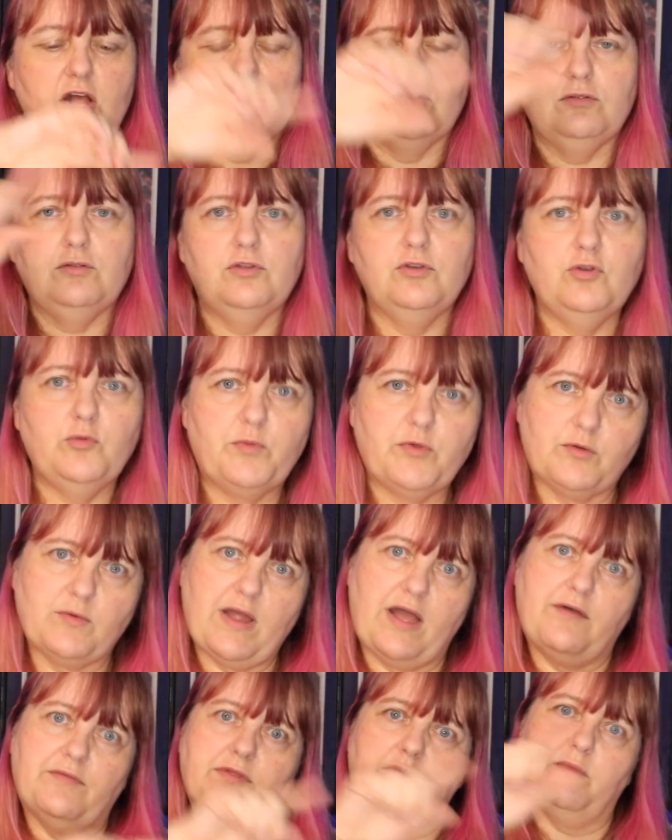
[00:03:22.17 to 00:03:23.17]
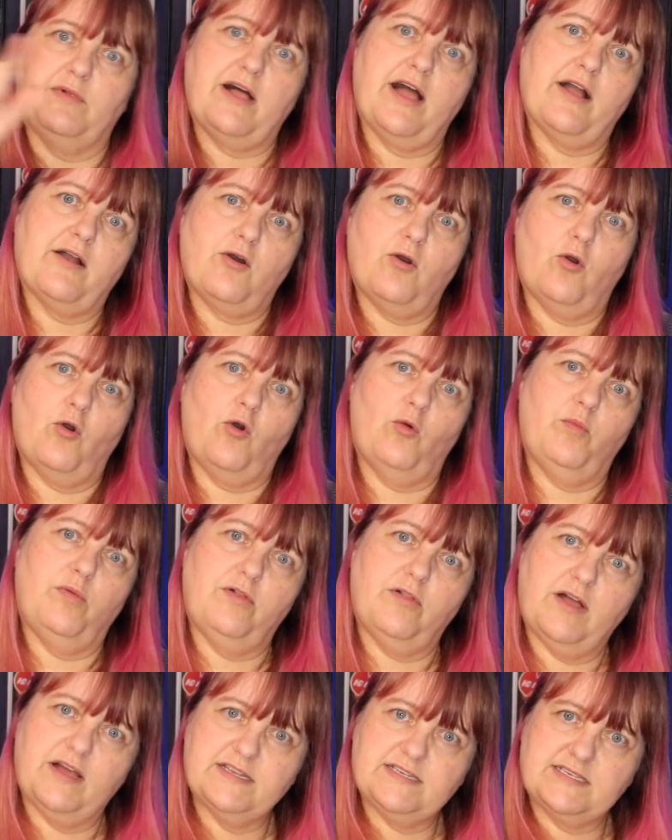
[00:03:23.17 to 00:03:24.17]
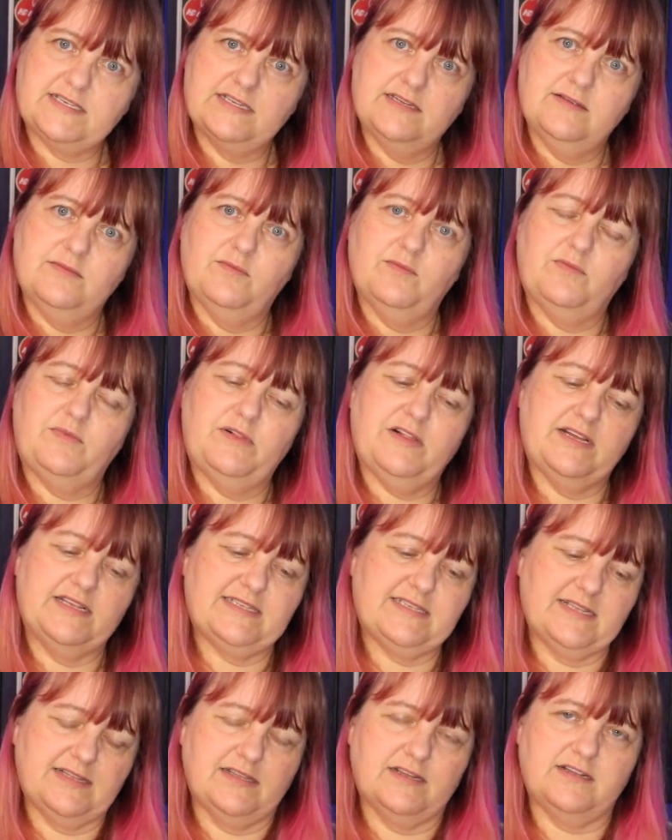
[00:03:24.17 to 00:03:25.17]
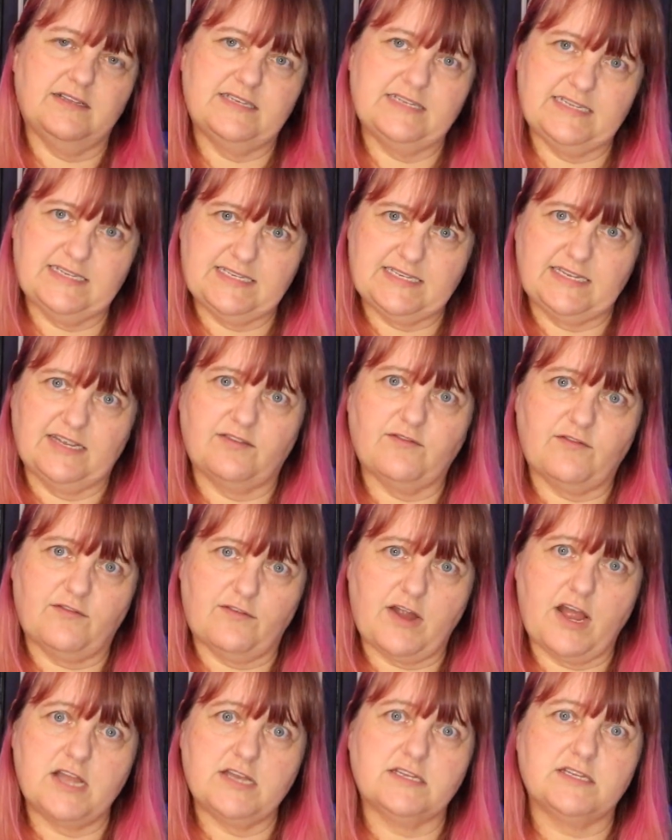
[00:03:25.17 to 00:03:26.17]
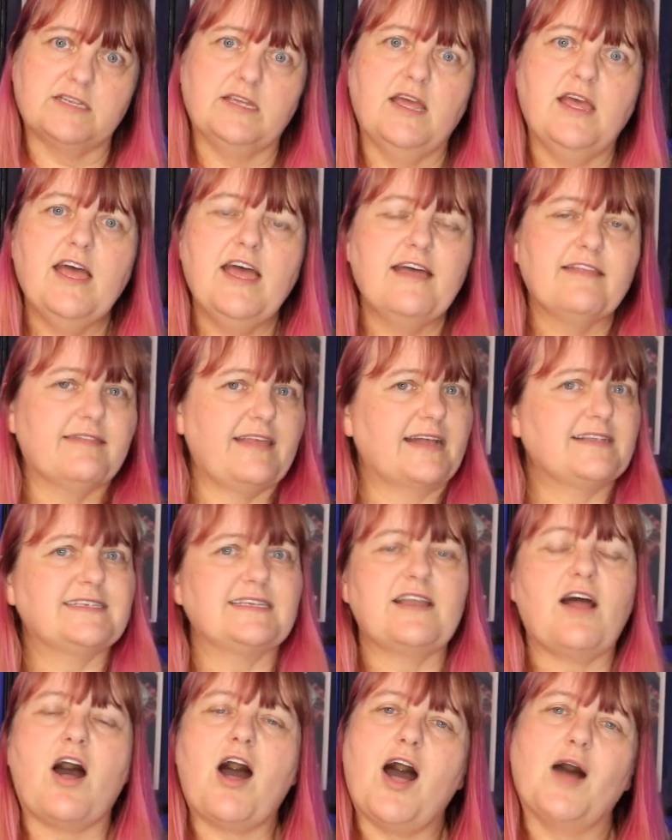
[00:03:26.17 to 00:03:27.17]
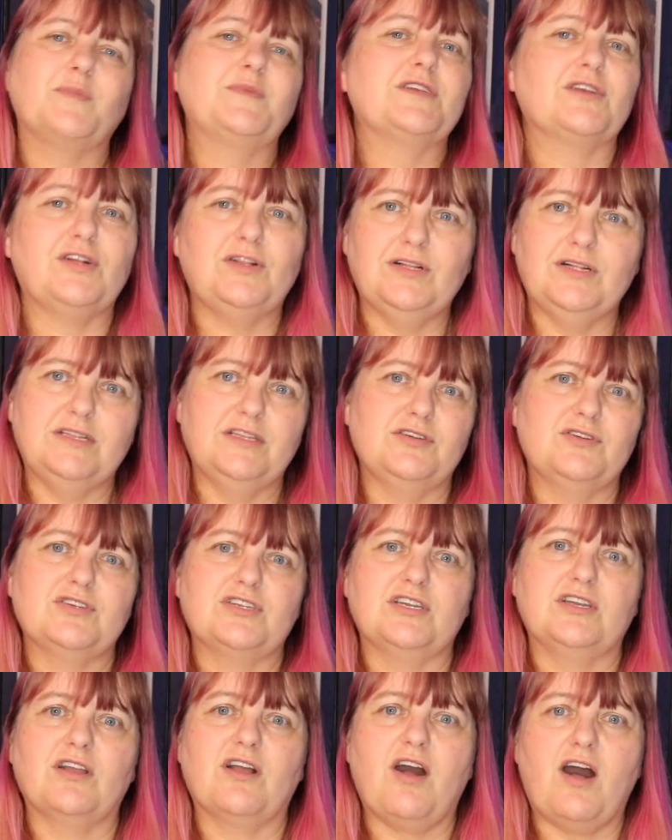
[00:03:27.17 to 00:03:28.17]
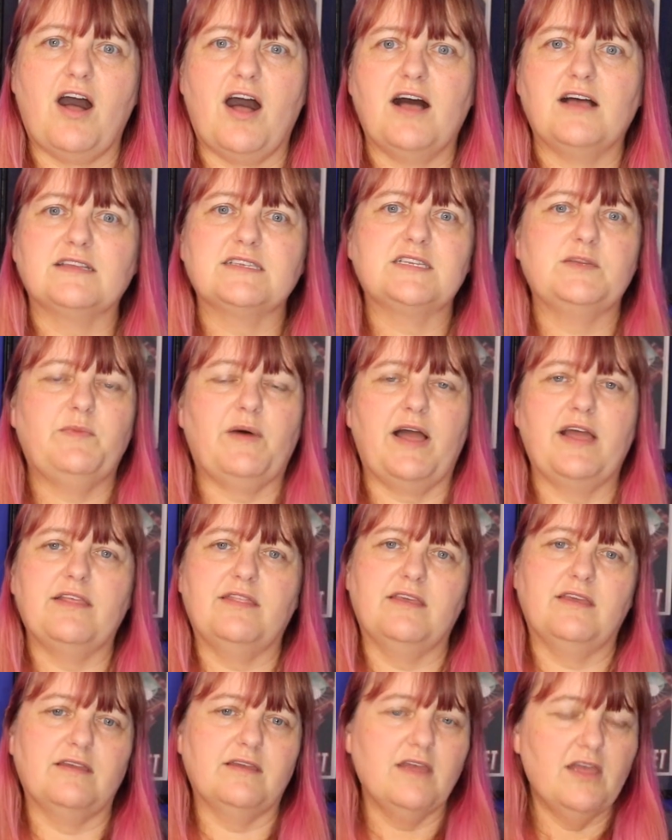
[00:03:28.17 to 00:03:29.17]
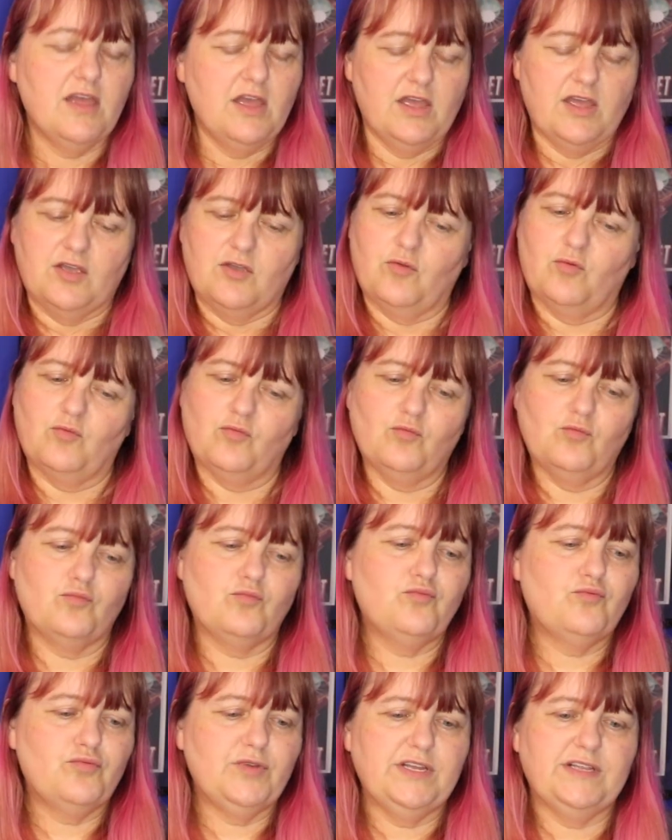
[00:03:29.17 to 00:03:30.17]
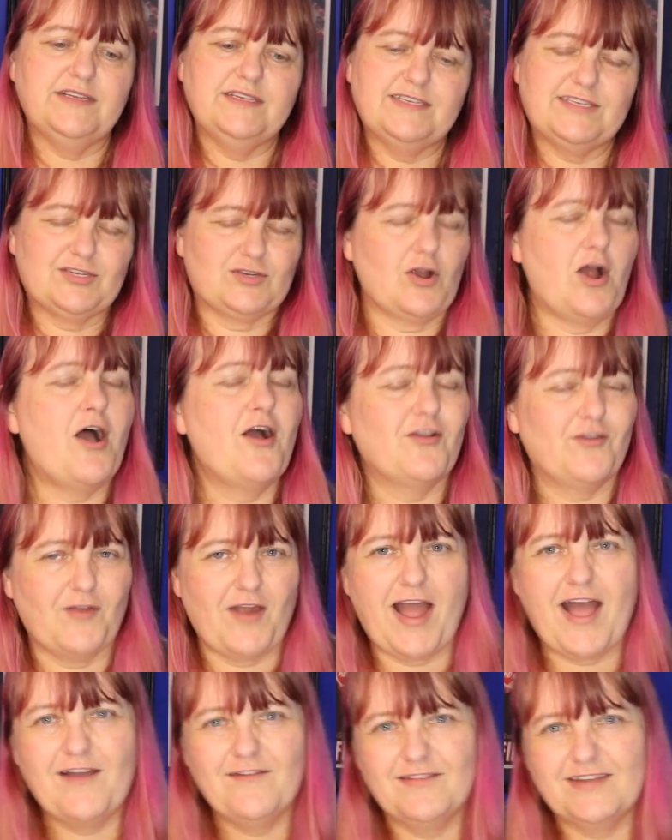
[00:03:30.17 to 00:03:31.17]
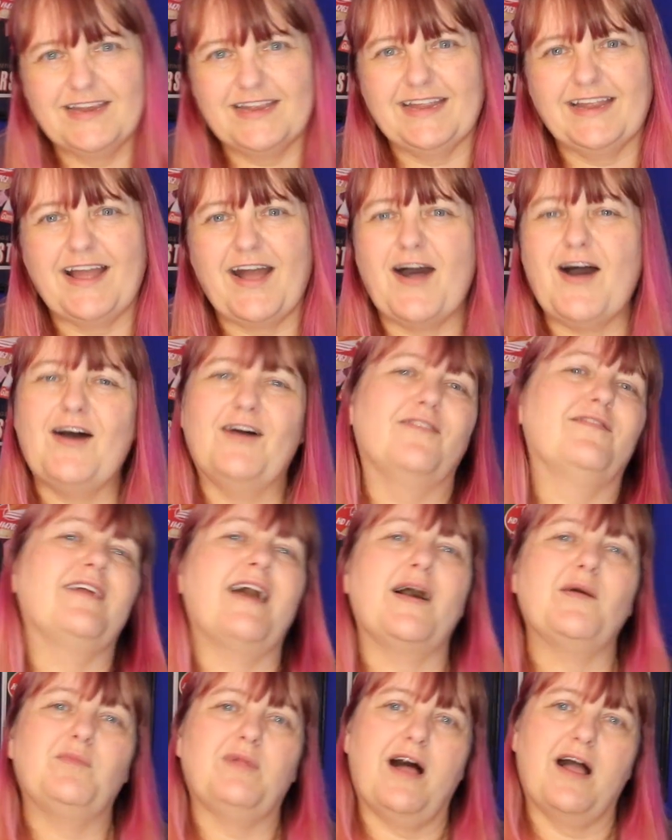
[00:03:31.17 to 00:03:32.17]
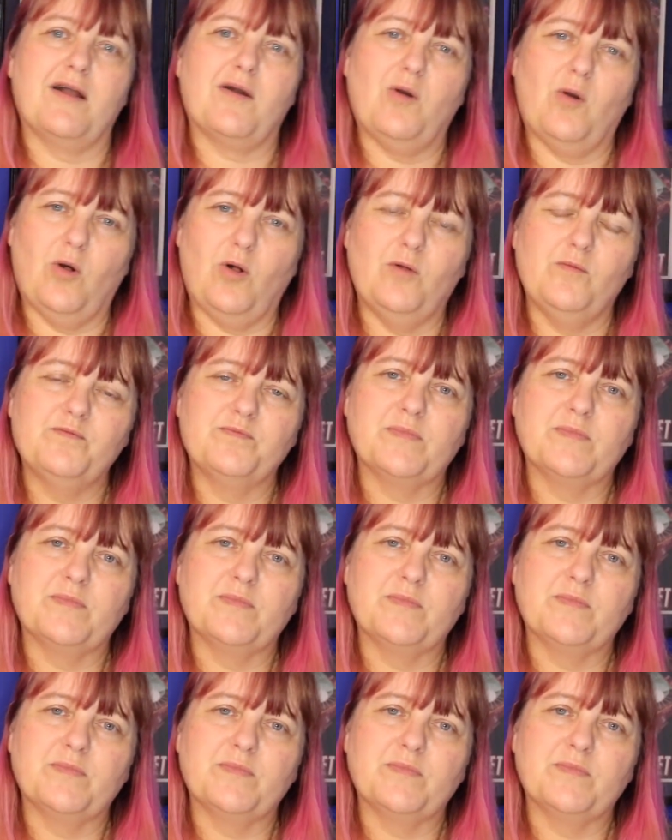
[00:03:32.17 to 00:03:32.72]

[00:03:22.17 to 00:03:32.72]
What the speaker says: loop around the black hole plus the little disk in front. That's an optical illusion caused by the really strong gravity of that black hole.